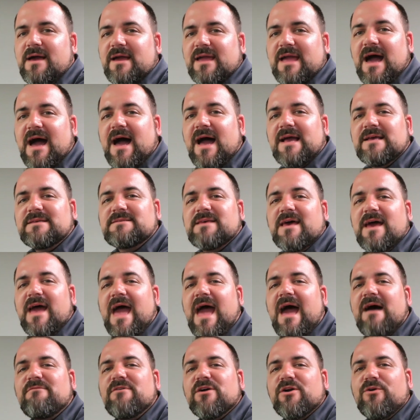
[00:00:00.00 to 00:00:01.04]
Guys,
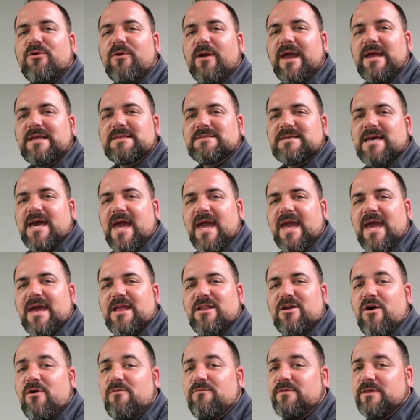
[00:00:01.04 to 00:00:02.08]
have a great day,
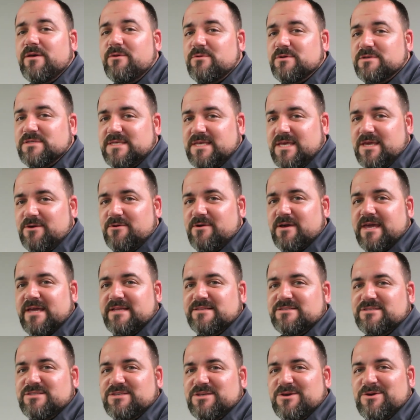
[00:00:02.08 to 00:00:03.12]
and hopefully we'll see you
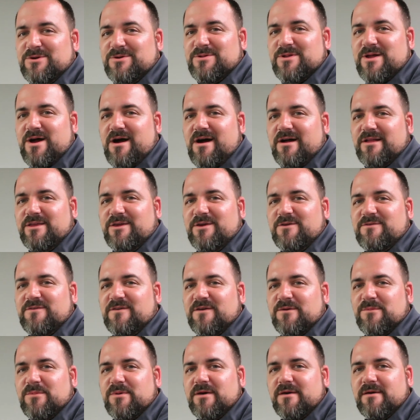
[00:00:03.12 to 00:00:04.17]
again soon on
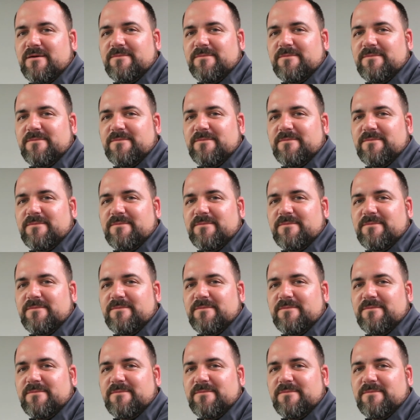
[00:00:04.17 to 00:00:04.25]
YouTube.